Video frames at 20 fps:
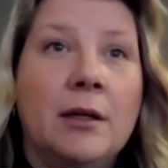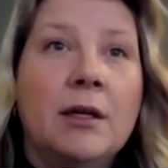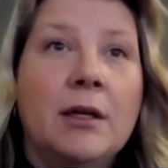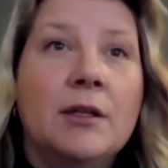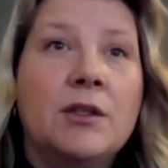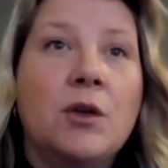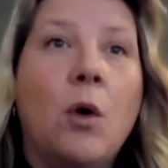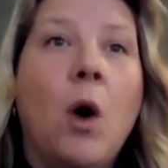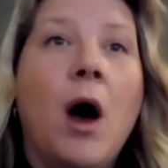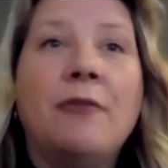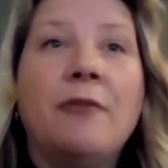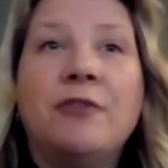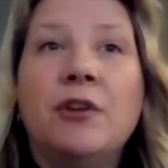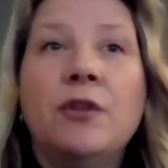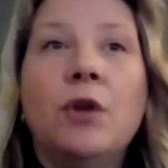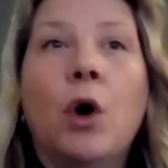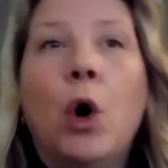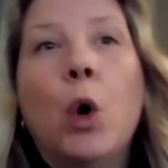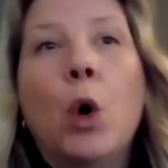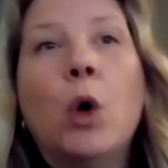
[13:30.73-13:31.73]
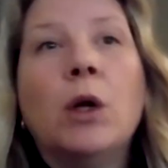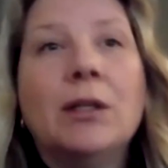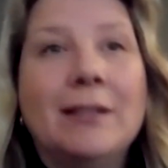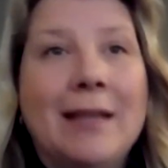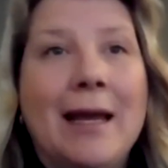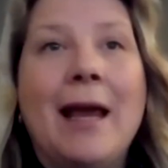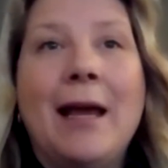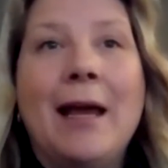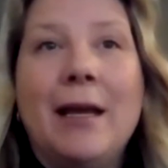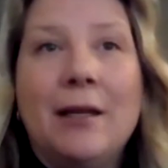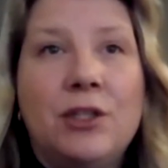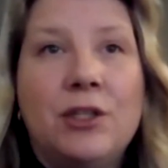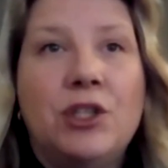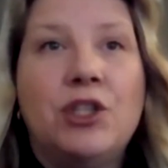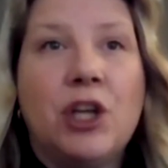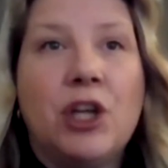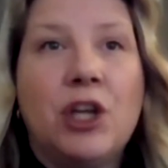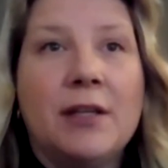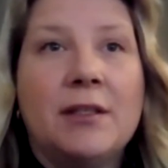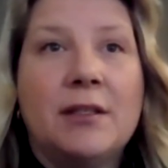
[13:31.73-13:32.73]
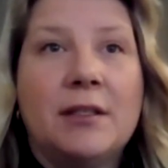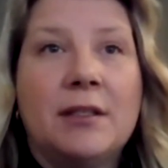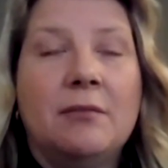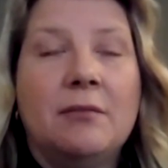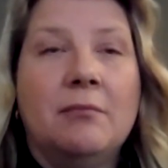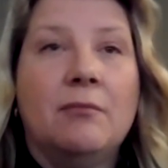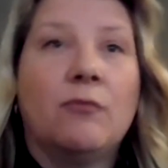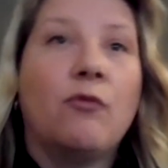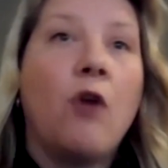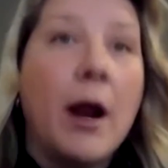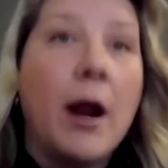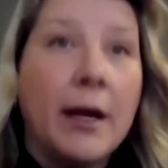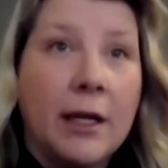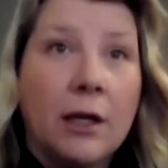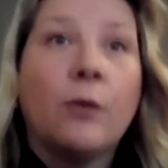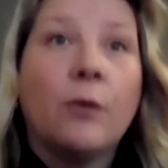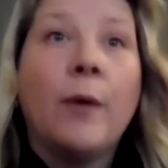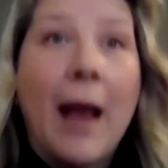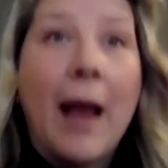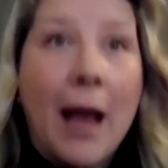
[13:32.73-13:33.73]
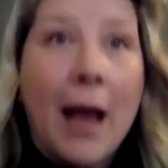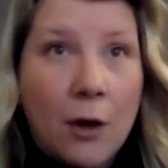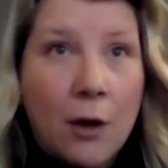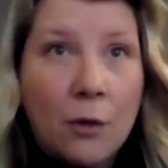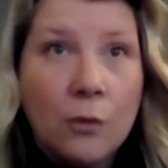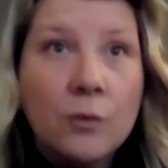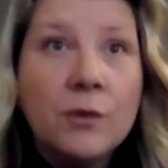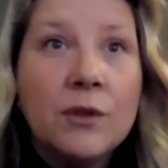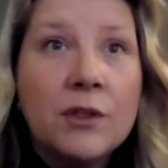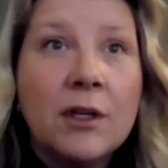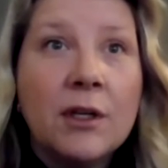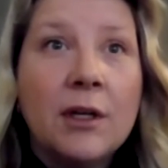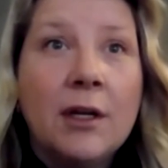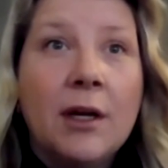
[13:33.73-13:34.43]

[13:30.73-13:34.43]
So often the whole day is just running around